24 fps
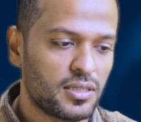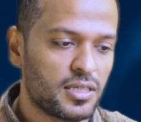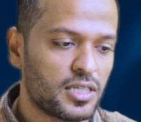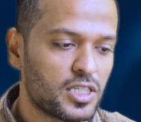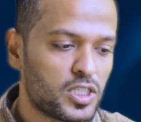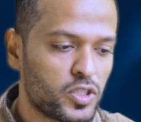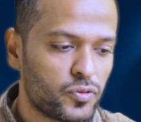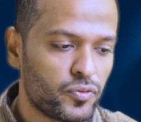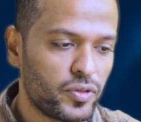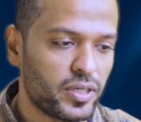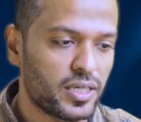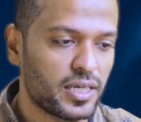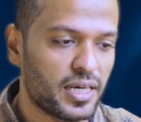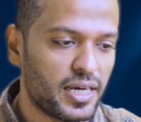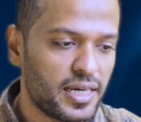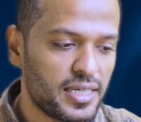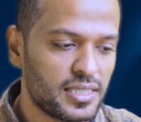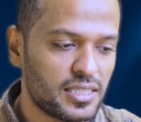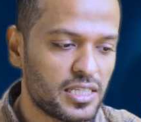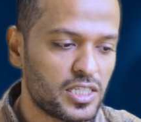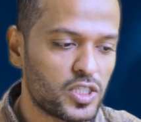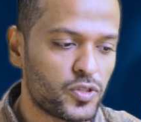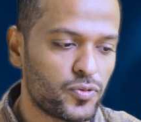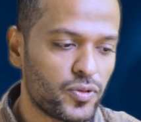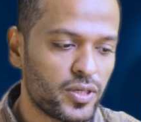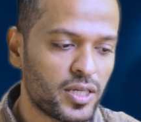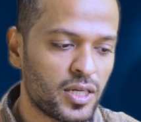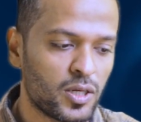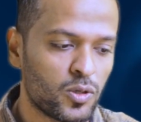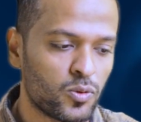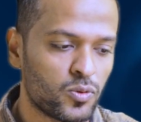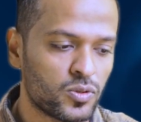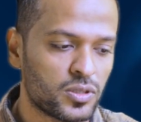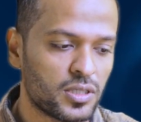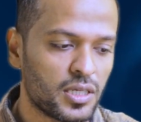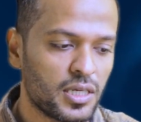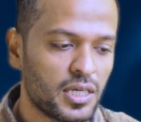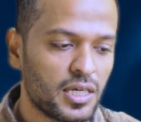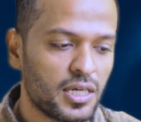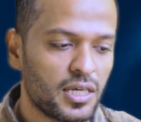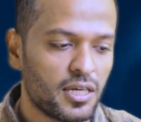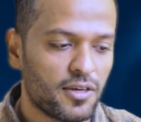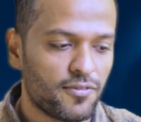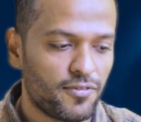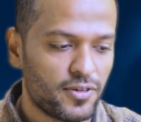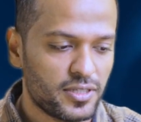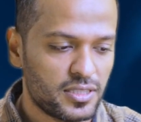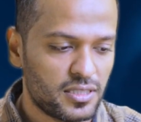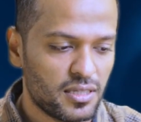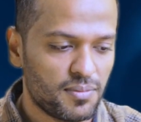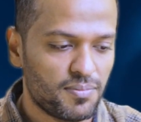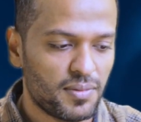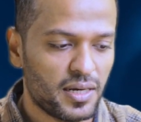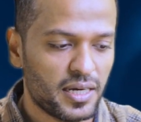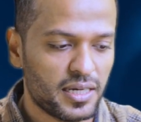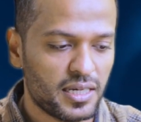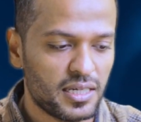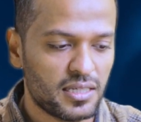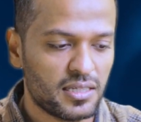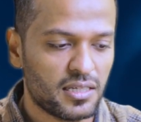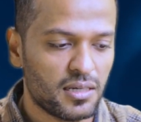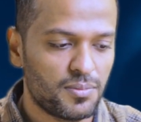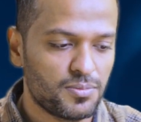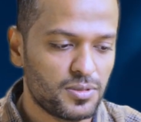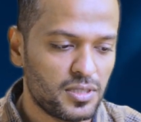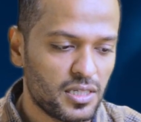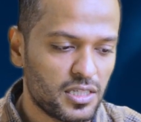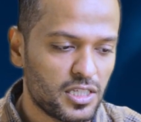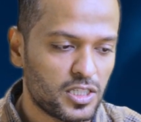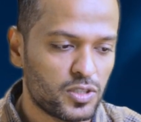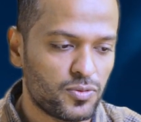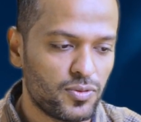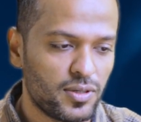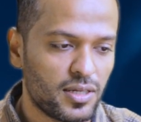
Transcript: There are swing highs and swing lows. First the market comes near the